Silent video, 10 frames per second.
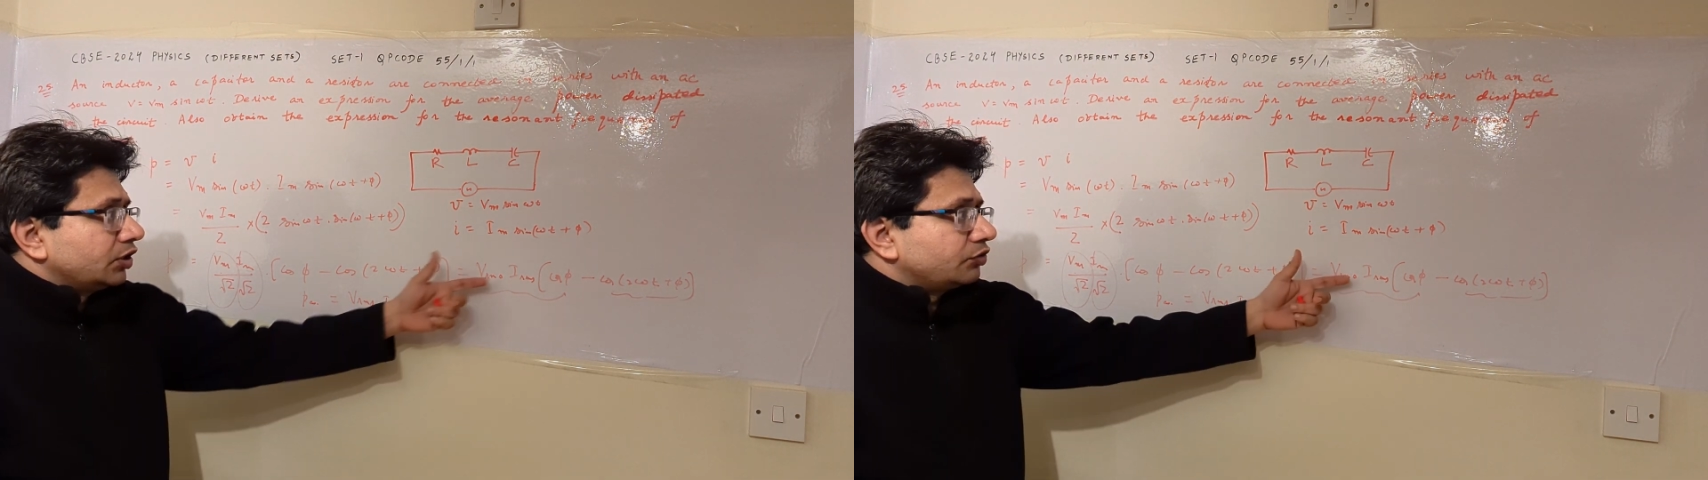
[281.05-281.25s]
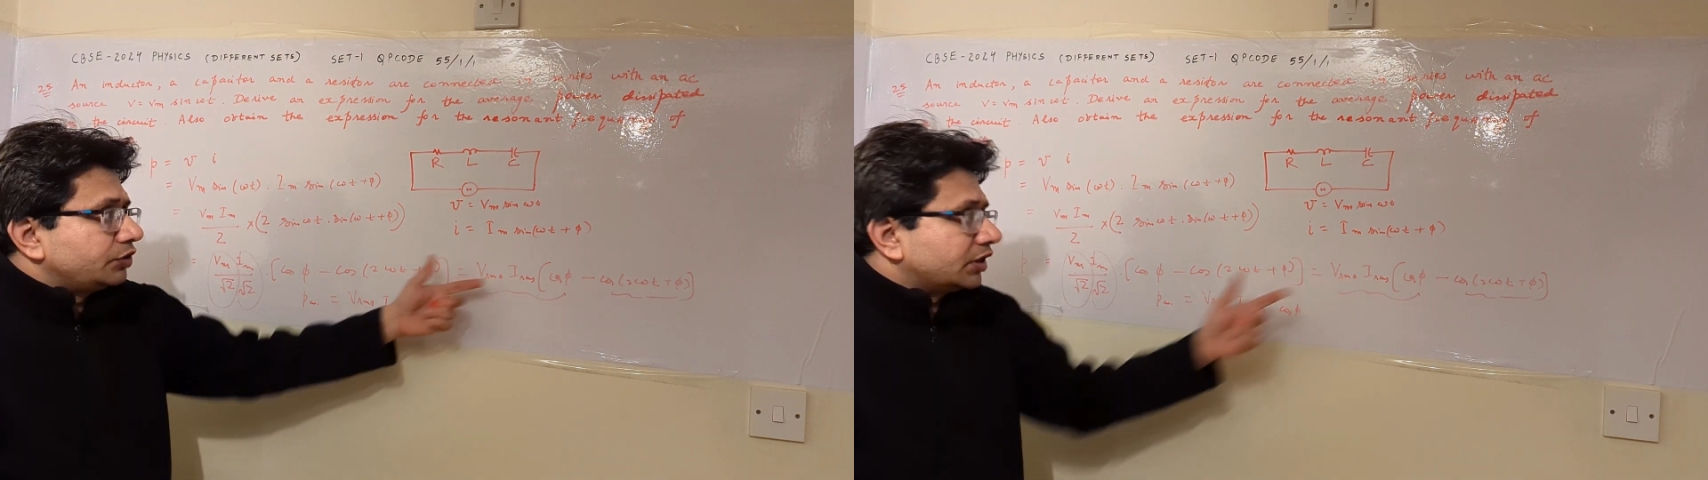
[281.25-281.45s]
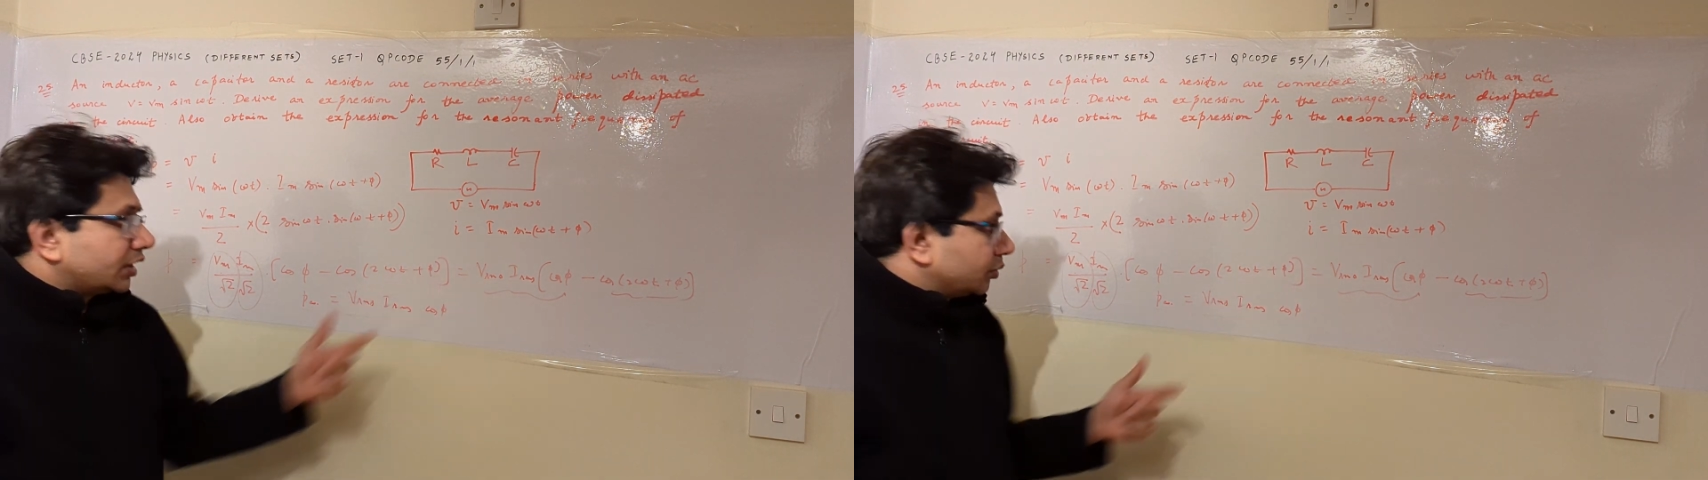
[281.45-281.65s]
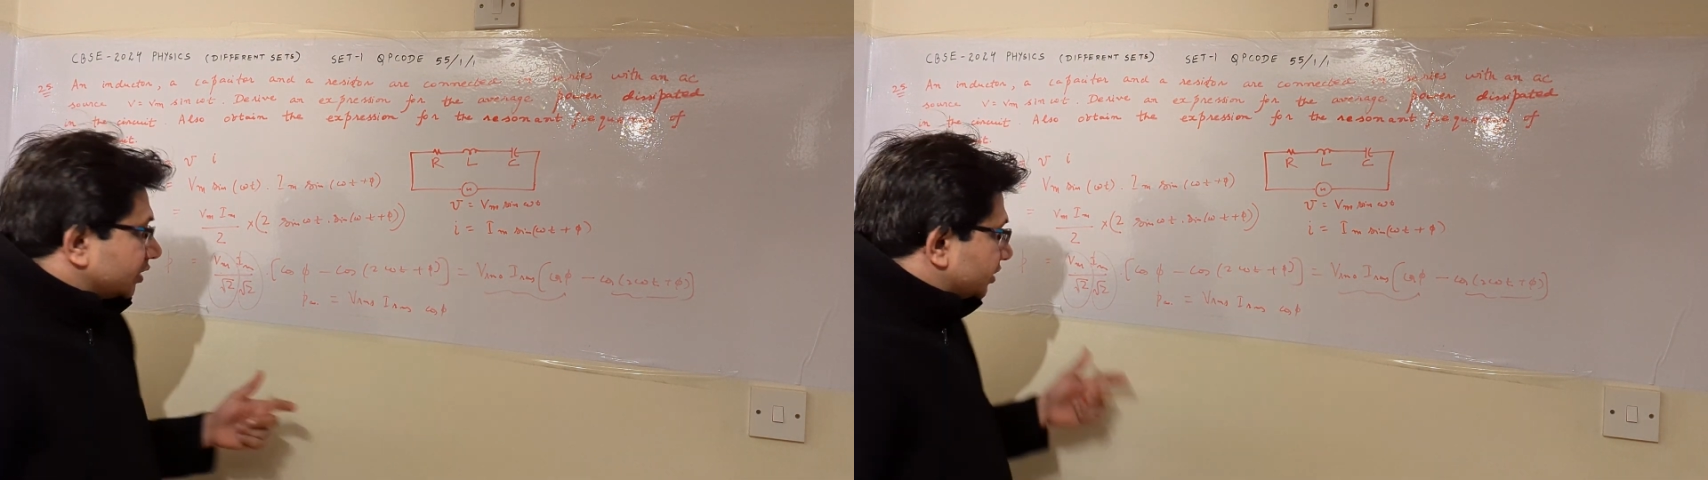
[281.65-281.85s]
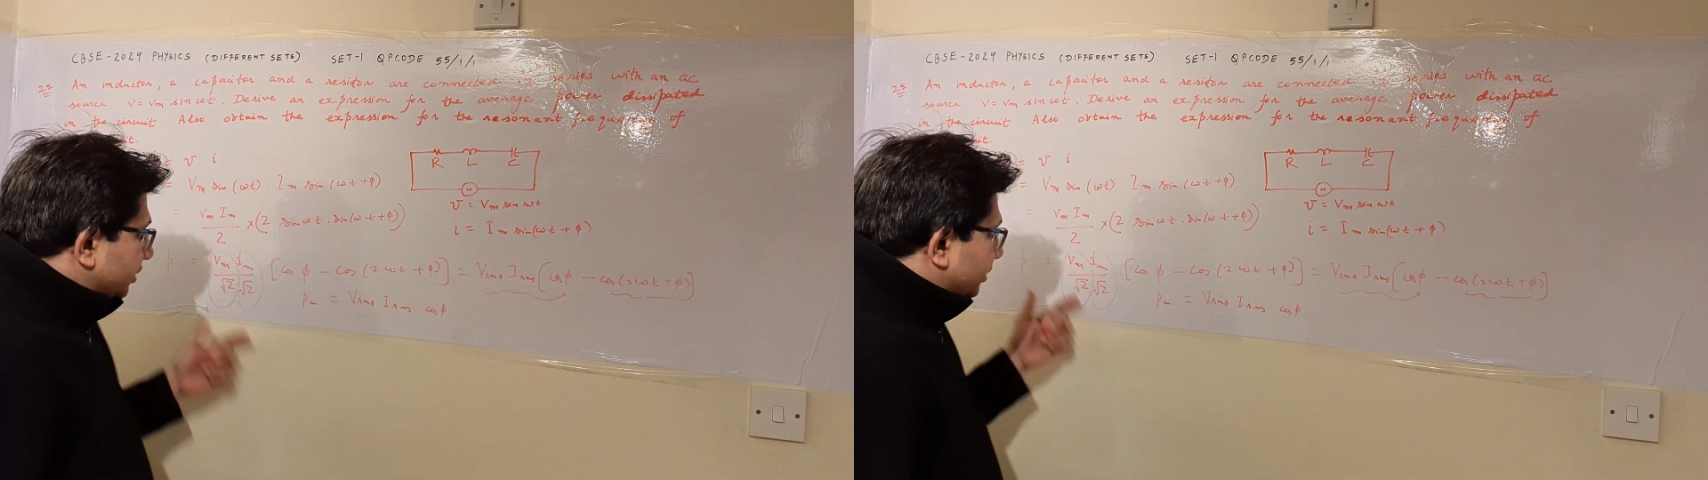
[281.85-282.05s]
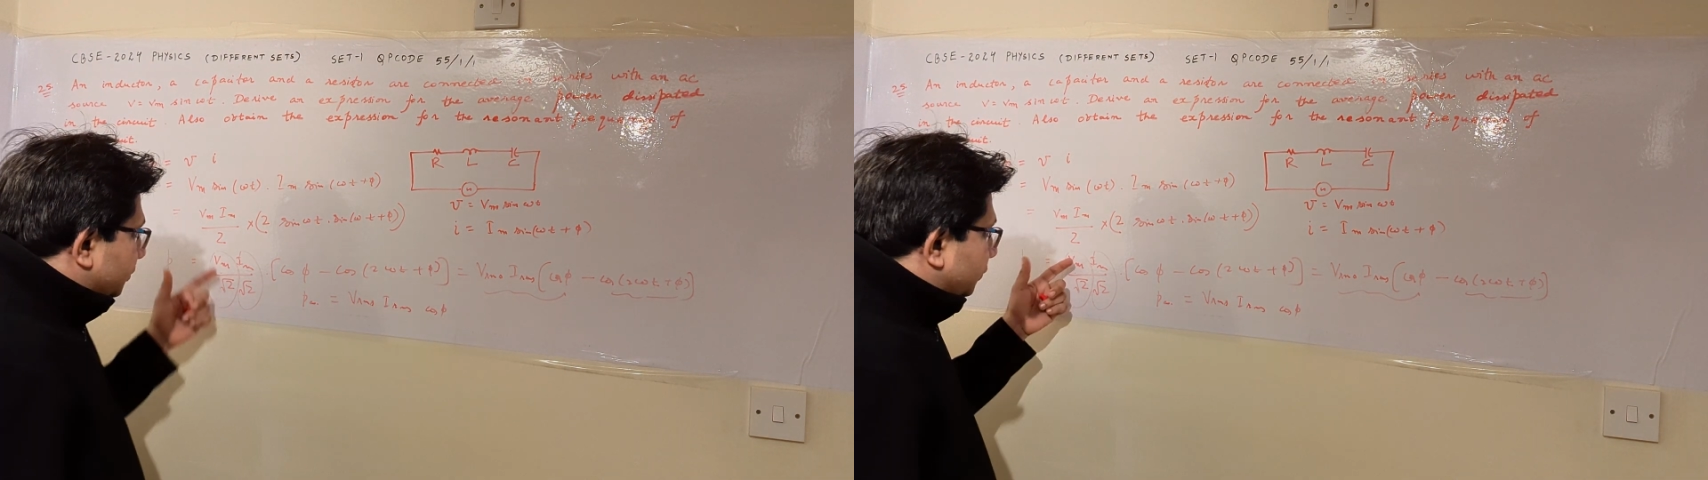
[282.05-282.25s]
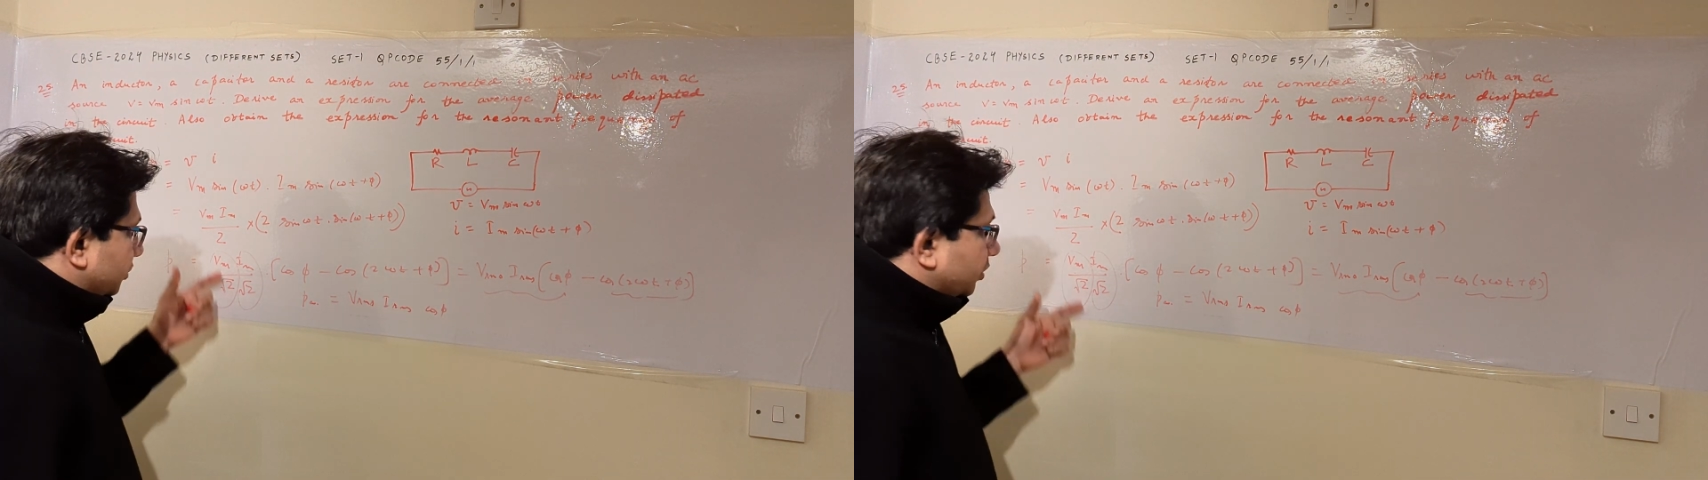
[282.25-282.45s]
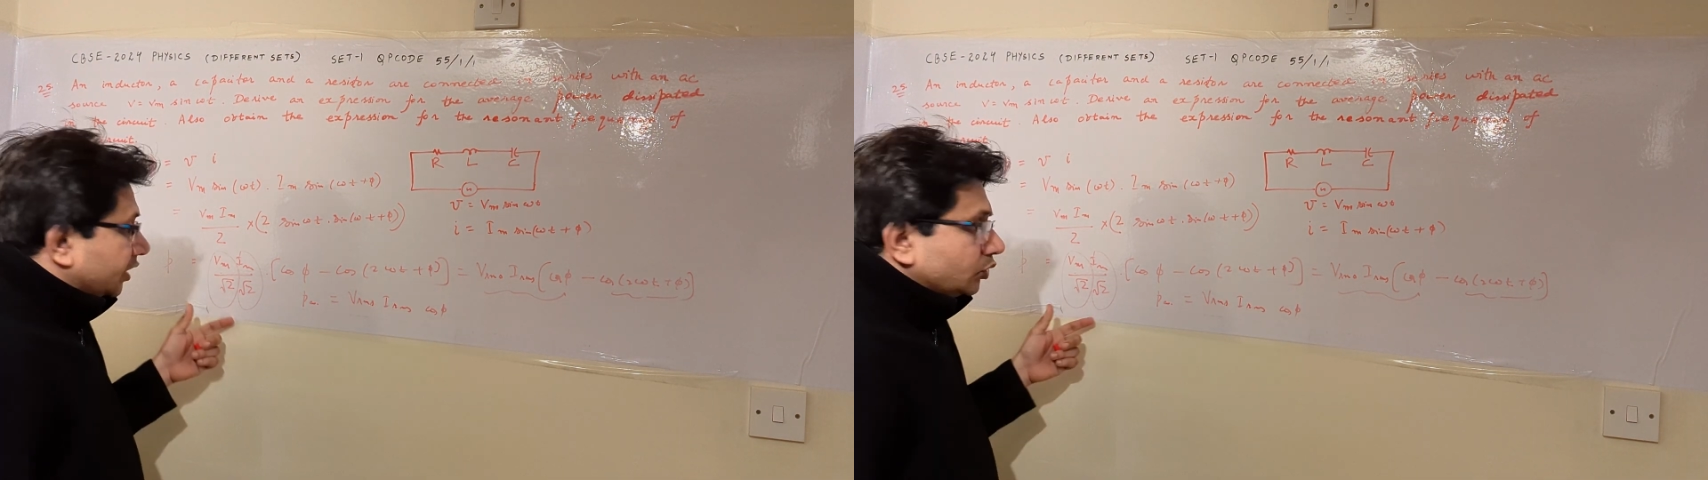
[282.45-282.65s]
VRMS is
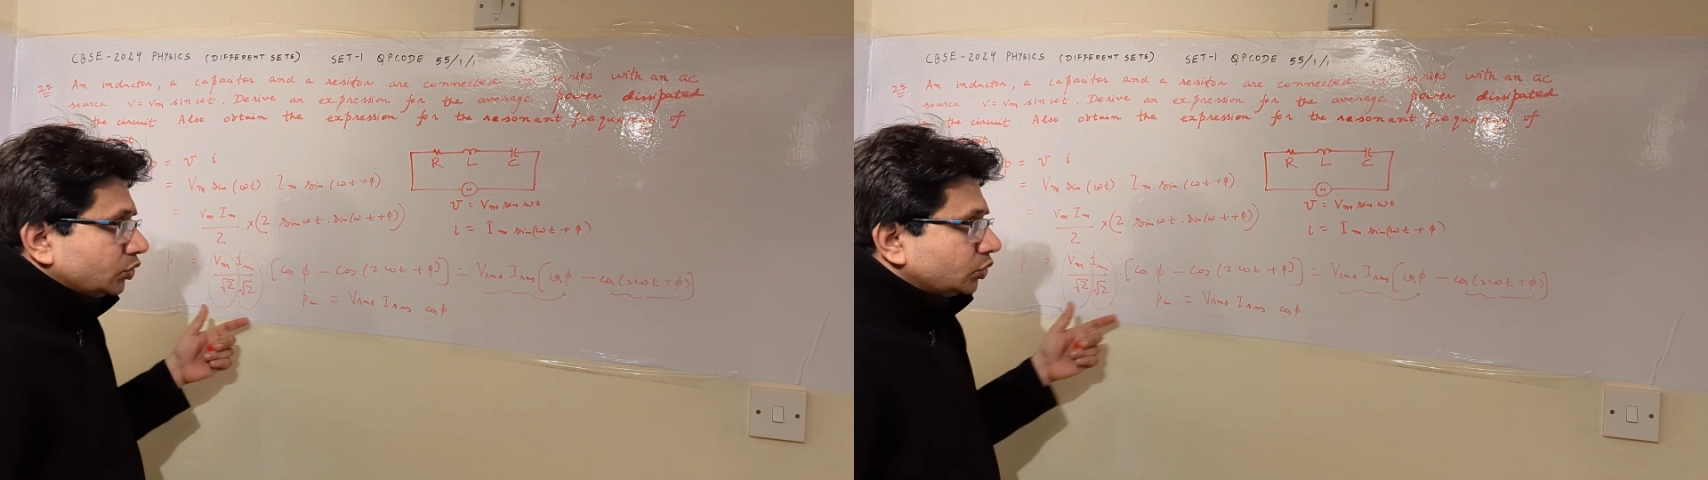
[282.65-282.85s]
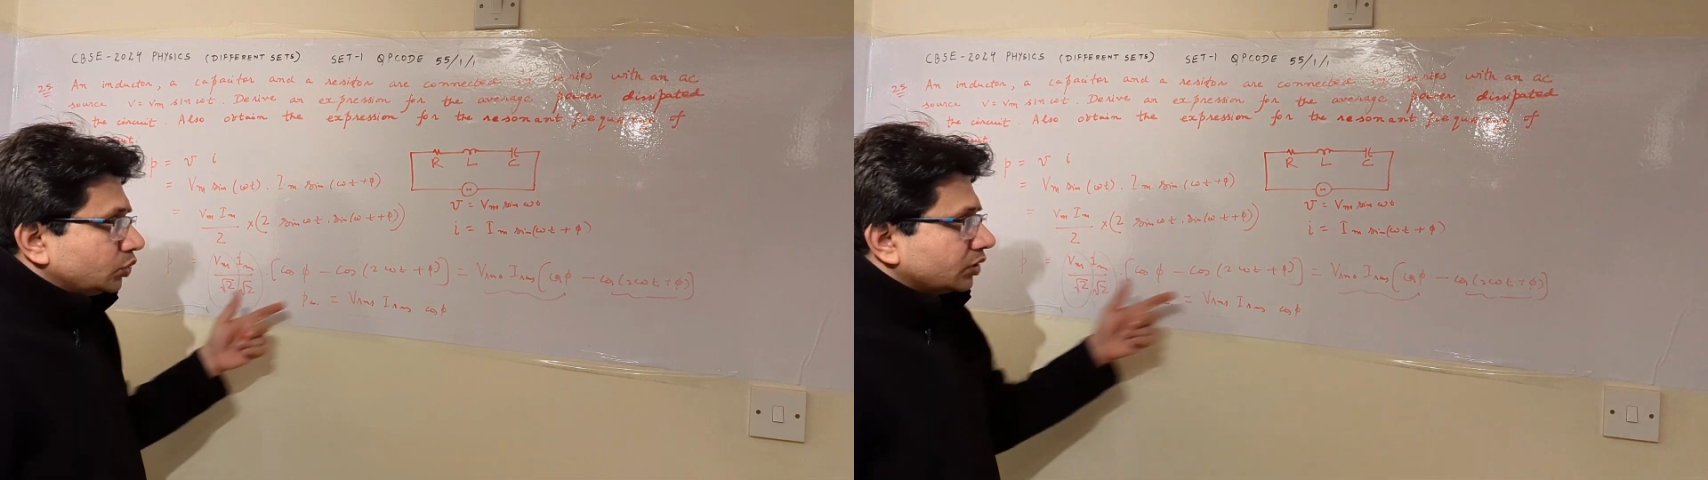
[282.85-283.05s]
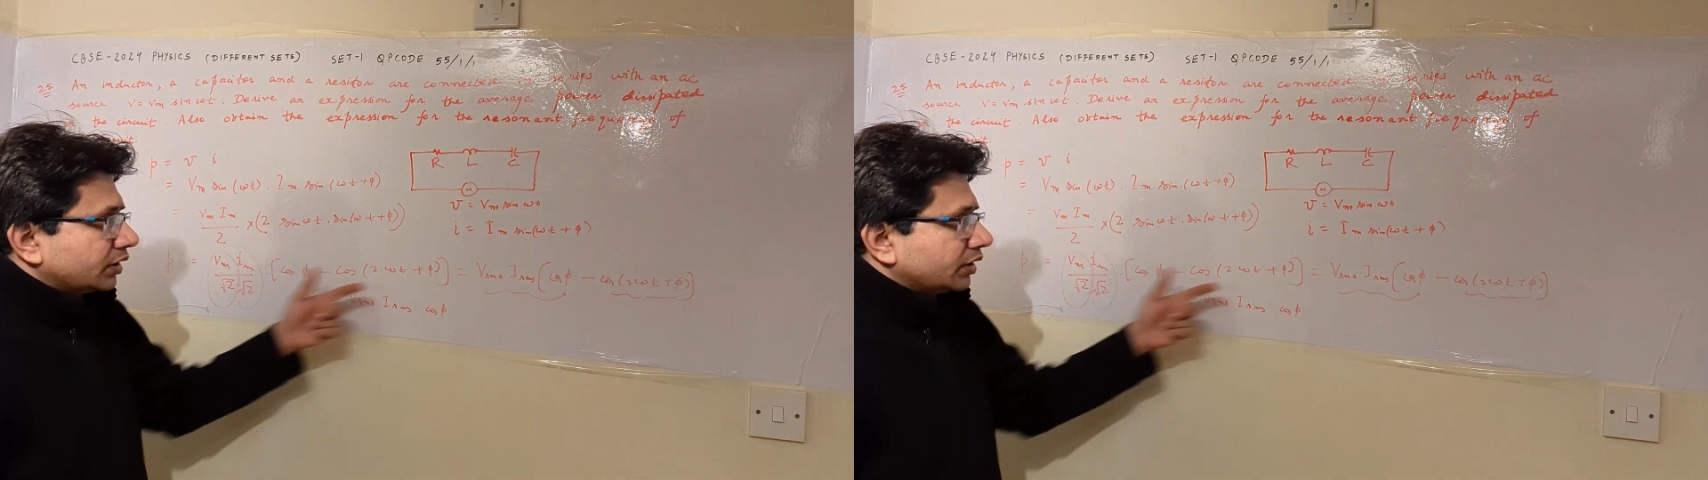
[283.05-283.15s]
Vm by root 2